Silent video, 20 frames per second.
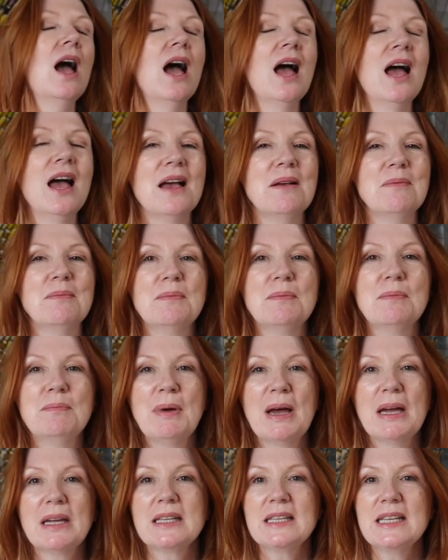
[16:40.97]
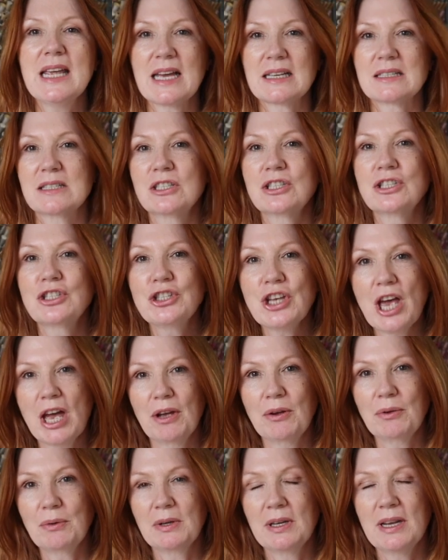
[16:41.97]
But yes,
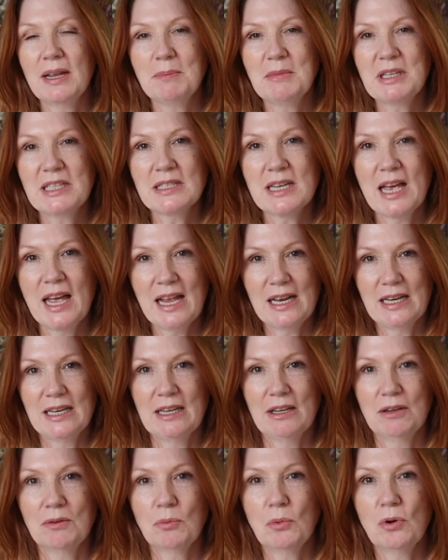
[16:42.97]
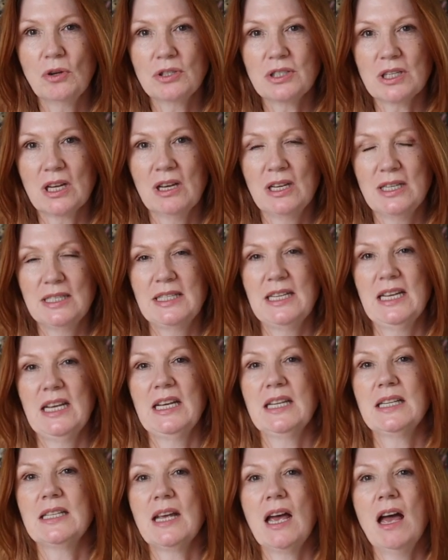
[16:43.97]
so let me tell you what I
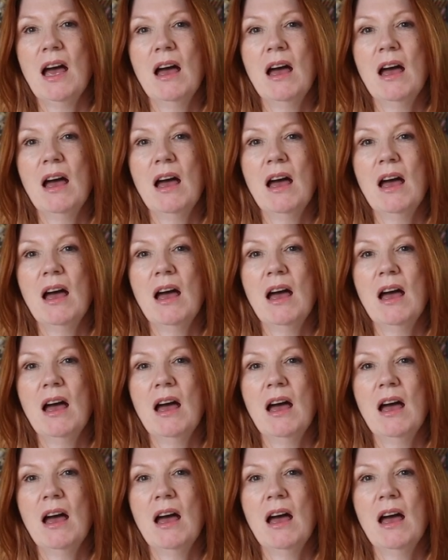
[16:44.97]
did.